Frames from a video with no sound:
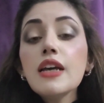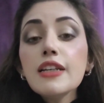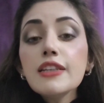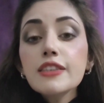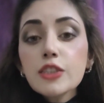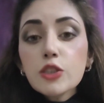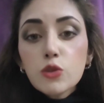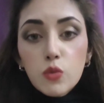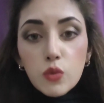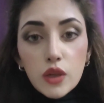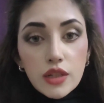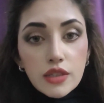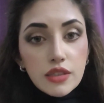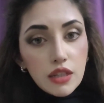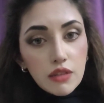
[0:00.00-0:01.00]
such
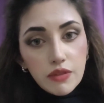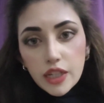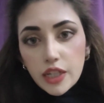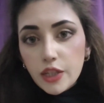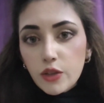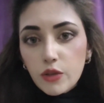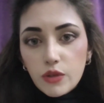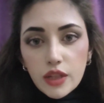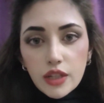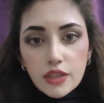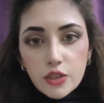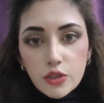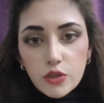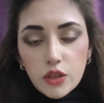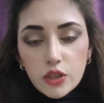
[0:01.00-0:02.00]
words even in your
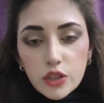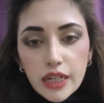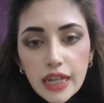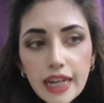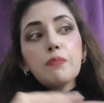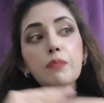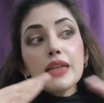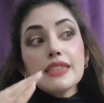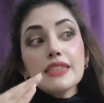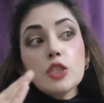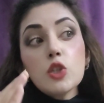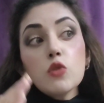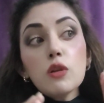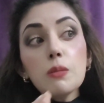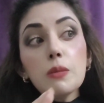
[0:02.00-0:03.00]
instruction, because
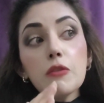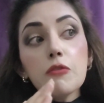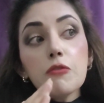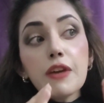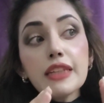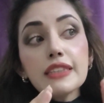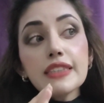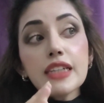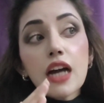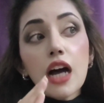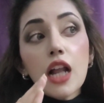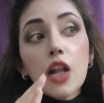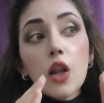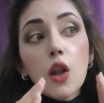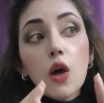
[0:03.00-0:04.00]
you will be wasting
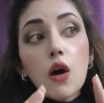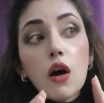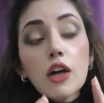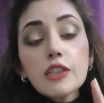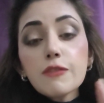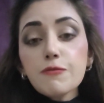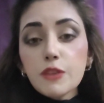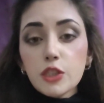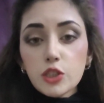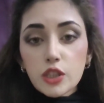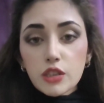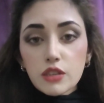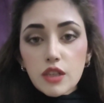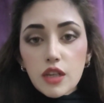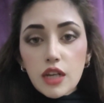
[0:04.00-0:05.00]
a lot of
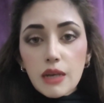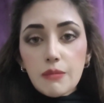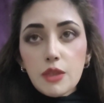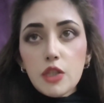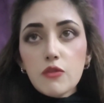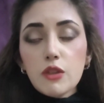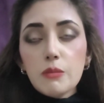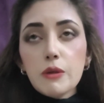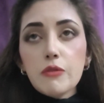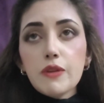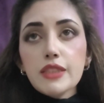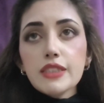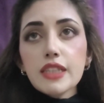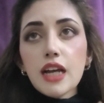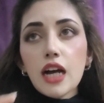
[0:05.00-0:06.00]
teaching time. You will be
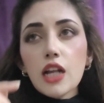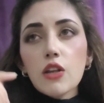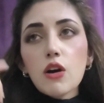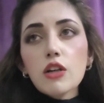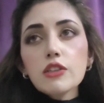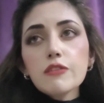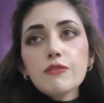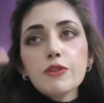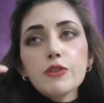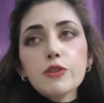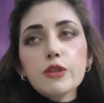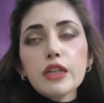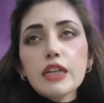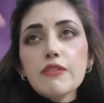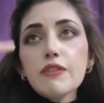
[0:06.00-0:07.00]
wasting a lot of,
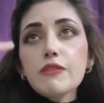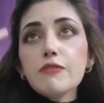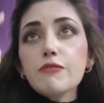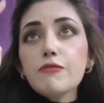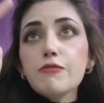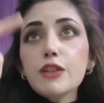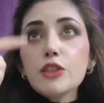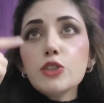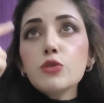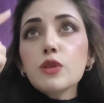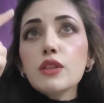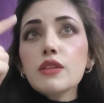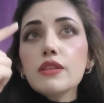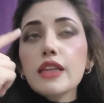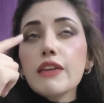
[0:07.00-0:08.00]
even
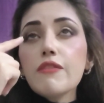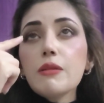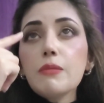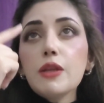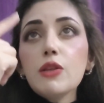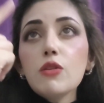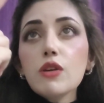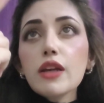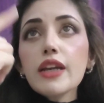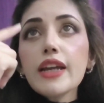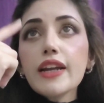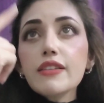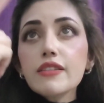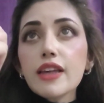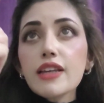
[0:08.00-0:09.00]
visual. They will be looking
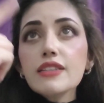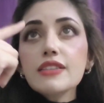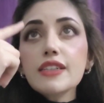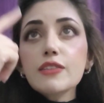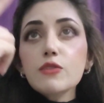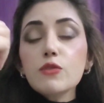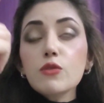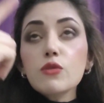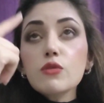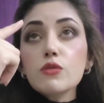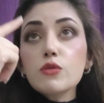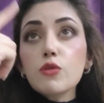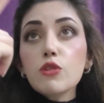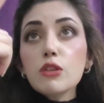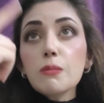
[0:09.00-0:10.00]
at things that
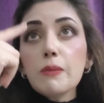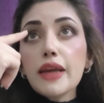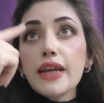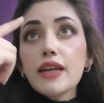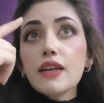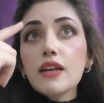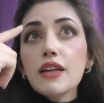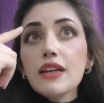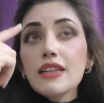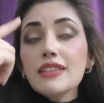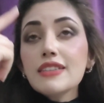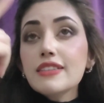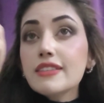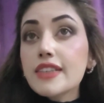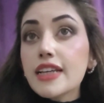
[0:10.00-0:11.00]
don't make
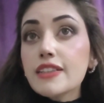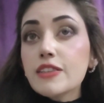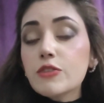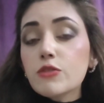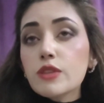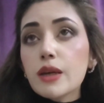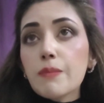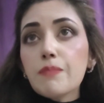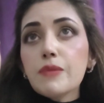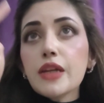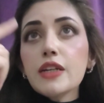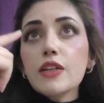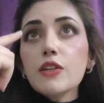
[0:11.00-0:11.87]
sense to them, that are